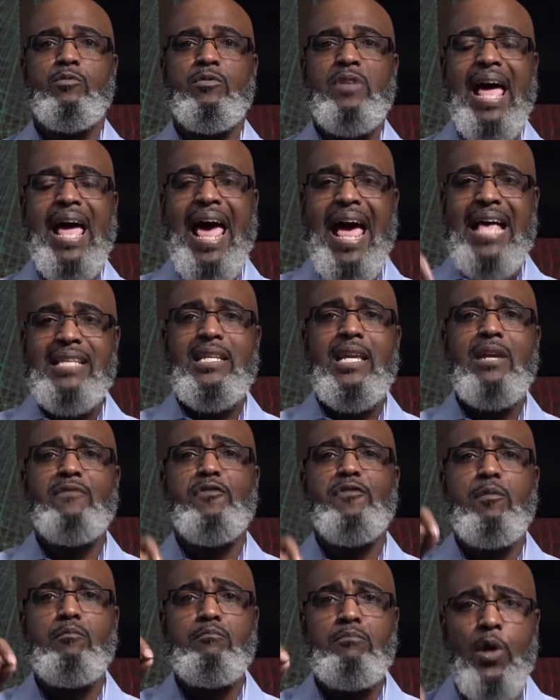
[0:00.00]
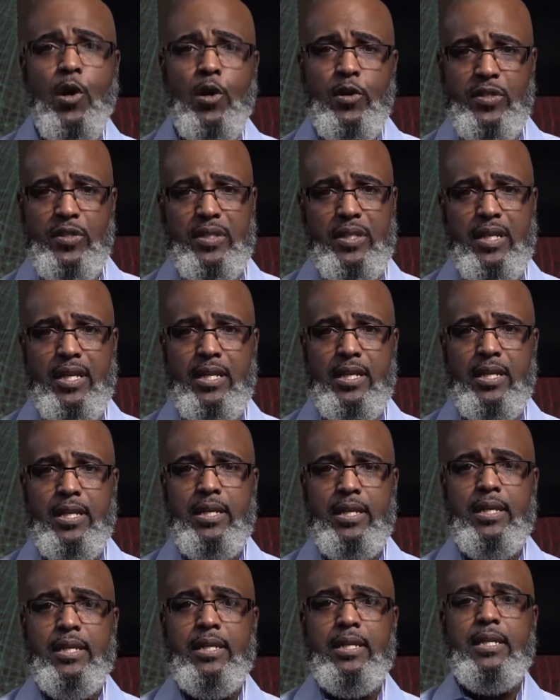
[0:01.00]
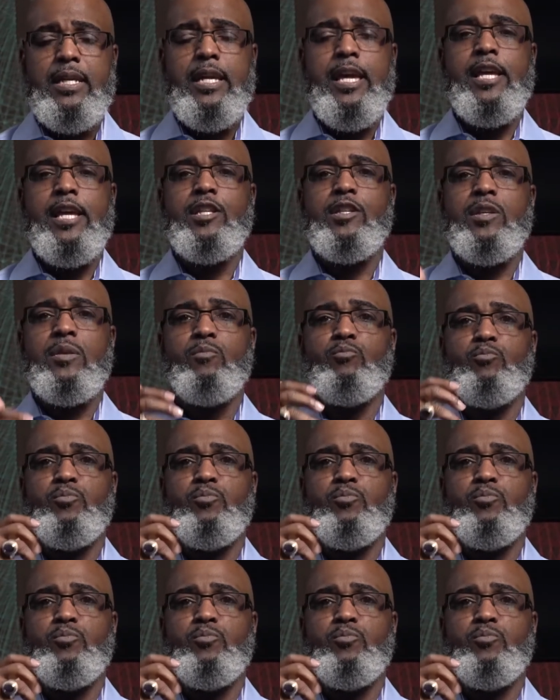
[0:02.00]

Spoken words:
Asking for mercy is